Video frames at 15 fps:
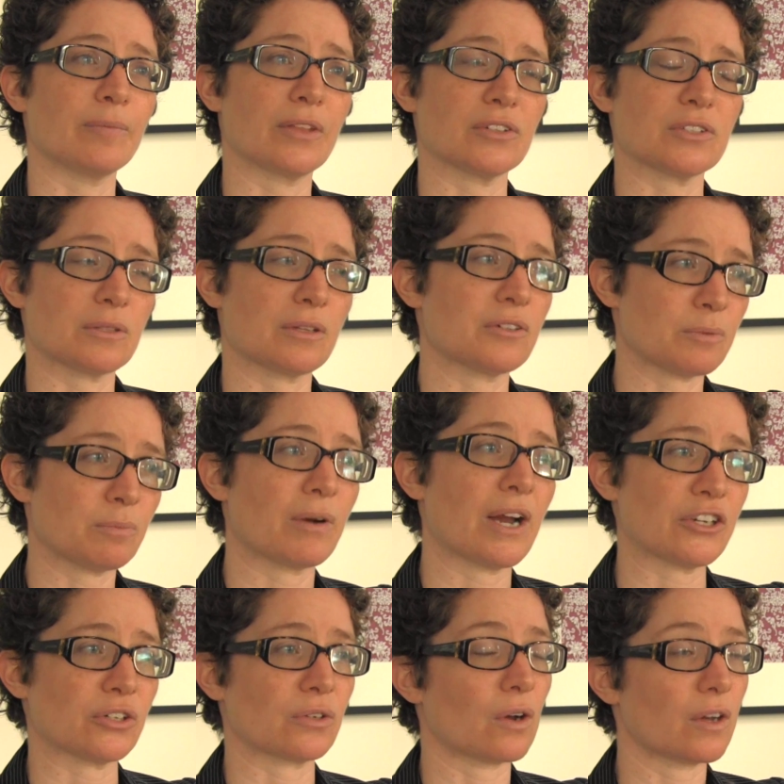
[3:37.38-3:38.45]
there's
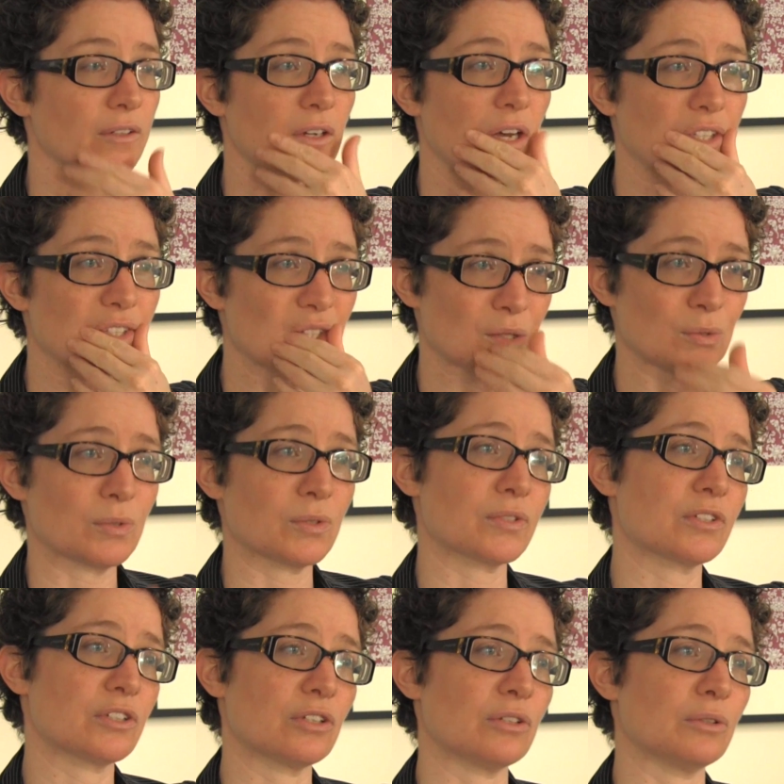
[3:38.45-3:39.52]
pressure on
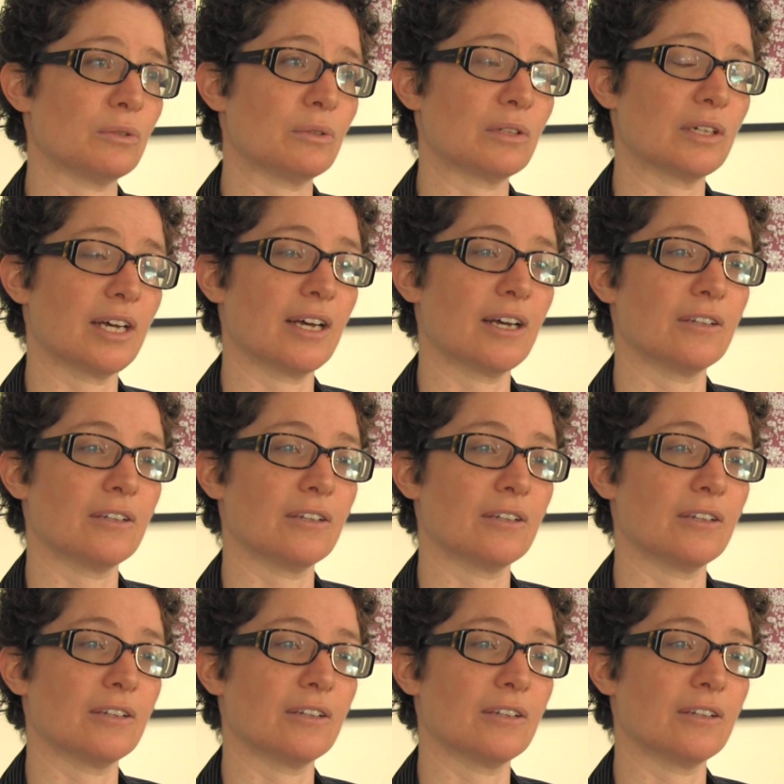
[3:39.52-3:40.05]
schools to